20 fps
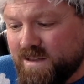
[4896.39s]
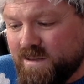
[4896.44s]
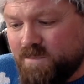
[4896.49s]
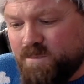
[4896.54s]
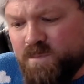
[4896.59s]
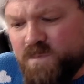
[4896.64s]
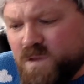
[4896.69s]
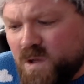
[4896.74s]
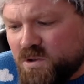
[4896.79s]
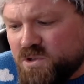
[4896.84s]

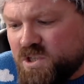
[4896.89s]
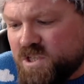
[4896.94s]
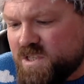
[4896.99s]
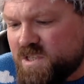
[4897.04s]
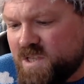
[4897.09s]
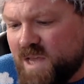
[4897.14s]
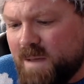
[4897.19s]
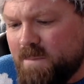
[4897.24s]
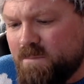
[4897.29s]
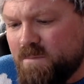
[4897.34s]
Not just
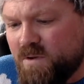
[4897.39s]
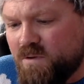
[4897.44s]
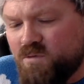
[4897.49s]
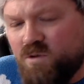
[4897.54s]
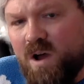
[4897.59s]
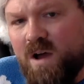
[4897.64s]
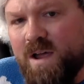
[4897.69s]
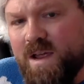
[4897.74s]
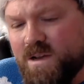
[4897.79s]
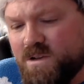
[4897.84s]
them, but
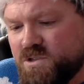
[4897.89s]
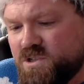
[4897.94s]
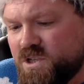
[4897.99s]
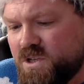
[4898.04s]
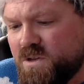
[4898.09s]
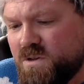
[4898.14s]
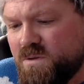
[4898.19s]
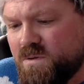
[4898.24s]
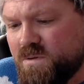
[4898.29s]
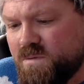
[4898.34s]
Ryan
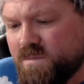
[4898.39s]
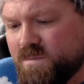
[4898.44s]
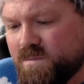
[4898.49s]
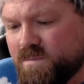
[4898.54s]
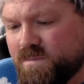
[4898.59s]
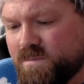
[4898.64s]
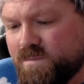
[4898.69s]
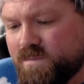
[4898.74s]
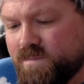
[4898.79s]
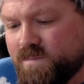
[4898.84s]
too.
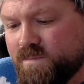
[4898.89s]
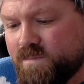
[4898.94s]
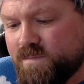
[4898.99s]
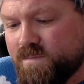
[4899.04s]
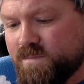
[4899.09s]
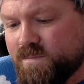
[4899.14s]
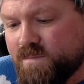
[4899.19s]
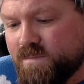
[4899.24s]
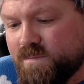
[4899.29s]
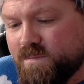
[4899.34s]

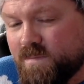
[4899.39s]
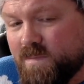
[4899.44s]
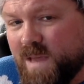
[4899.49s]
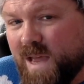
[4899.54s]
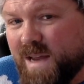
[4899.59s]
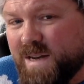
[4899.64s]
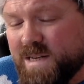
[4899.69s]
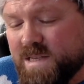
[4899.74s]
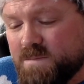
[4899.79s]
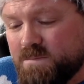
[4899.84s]

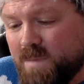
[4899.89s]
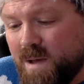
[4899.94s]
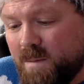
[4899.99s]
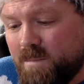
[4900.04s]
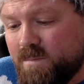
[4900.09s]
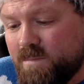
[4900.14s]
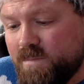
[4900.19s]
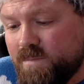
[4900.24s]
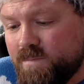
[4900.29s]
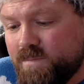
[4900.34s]
And his mum.